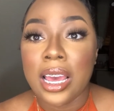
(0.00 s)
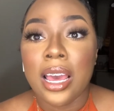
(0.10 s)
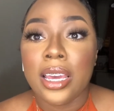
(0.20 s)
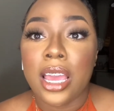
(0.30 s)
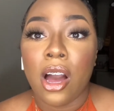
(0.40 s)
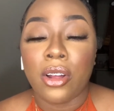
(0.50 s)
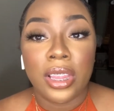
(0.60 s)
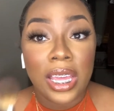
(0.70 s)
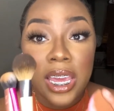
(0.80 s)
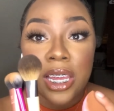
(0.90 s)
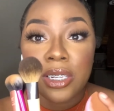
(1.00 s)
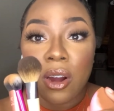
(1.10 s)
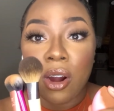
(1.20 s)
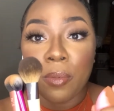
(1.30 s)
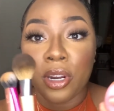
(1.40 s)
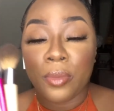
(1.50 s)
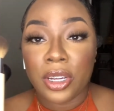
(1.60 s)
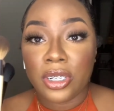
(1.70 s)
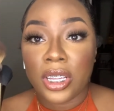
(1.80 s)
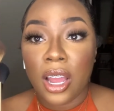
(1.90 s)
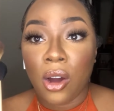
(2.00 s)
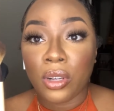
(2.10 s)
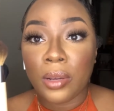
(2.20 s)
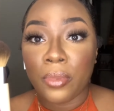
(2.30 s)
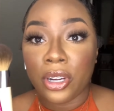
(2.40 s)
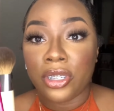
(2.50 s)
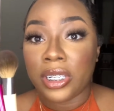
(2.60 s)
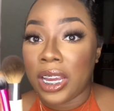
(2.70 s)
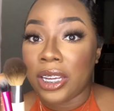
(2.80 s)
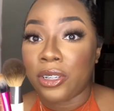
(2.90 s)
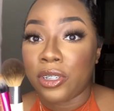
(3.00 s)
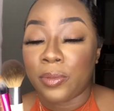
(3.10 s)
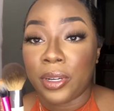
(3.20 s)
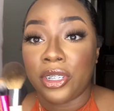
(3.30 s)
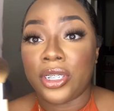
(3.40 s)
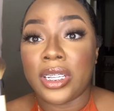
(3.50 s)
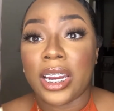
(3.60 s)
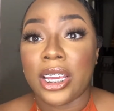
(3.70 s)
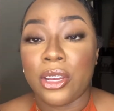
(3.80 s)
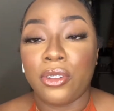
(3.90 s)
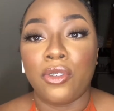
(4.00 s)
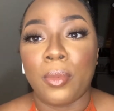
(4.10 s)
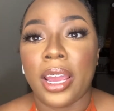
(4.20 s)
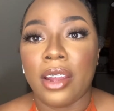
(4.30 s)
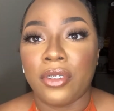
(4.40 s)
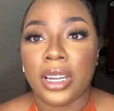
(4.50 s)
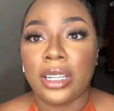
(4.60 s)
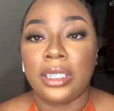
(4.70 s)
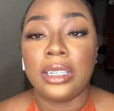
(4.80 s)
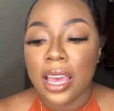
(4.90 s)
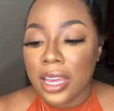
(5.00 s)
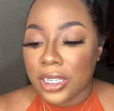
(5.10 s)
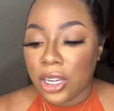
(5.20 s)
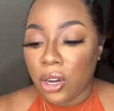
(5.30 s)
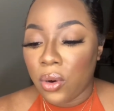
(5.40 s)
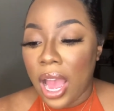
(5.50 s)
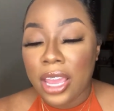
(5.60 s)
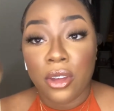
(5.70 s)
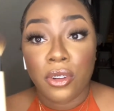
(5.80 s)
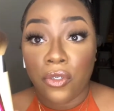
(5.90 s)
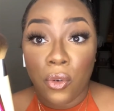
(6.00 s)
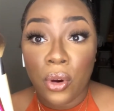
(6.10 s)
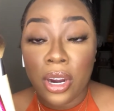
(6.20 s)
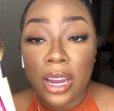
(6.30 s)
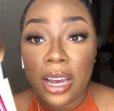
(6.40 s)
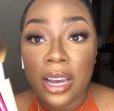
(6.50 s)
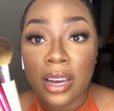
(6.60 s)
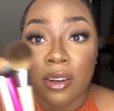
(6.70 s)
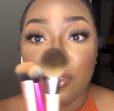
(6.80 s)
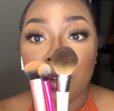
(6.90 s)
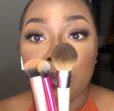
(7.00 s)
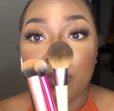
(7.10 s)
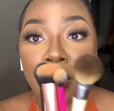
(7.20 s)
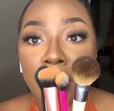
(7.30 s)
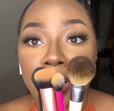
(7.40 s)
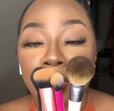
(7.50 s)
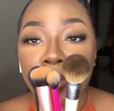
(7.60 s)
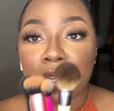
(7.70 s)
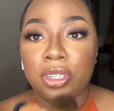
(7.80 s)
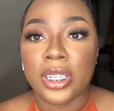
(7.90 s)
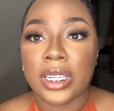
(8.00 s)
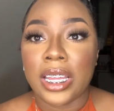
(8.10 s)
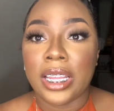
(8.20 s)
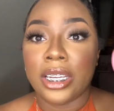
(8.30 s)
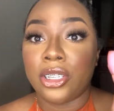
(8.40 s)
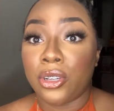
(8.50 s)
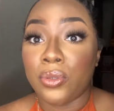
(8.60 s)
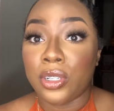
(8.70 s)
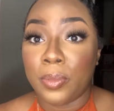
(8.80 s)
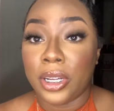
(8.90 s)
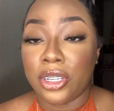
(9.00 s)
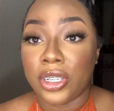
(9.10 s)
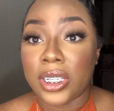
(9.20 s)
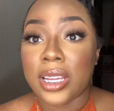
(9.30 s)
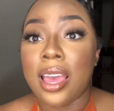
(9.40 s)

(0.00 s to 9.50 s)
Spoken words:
Y'all, these are pretty much the only brushes and 2 sponges that I use for my everyday look. So I use 4 of my regular brushes and then 2 sponges.